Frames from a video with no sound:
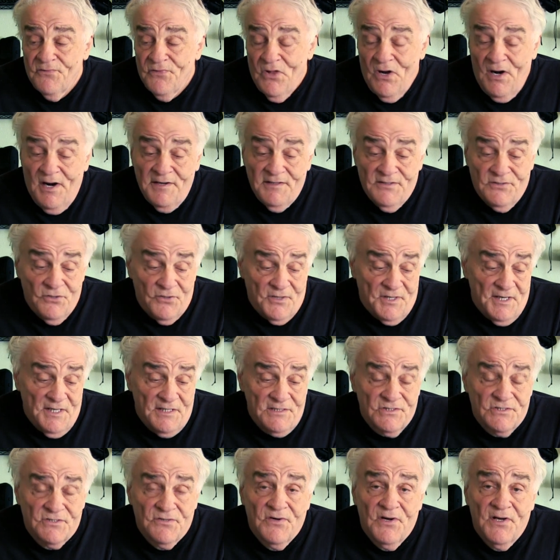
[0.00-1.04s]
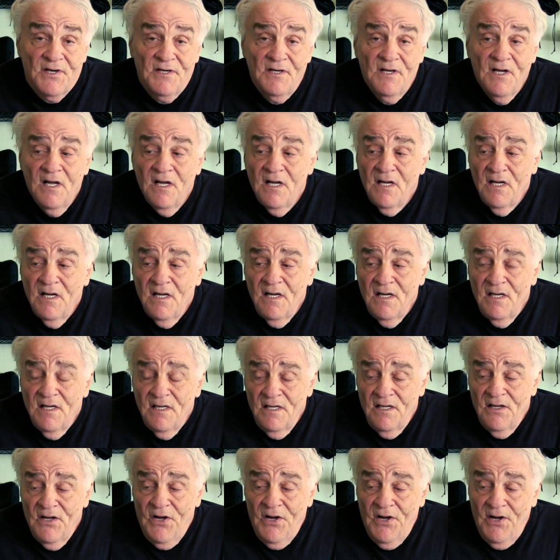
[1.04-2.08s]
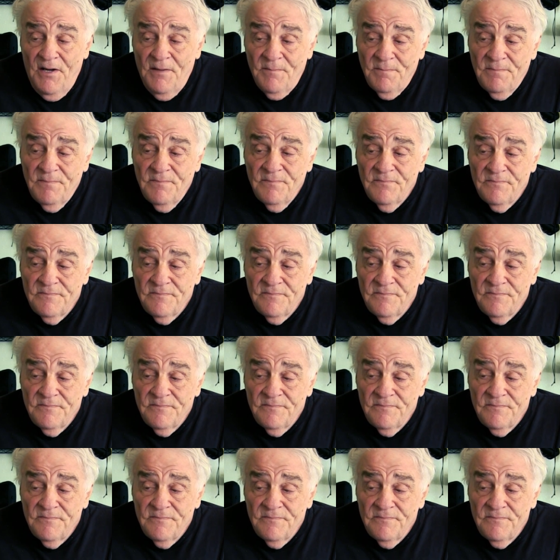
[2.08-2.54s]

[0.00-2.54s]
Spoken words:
that I took yesterday. It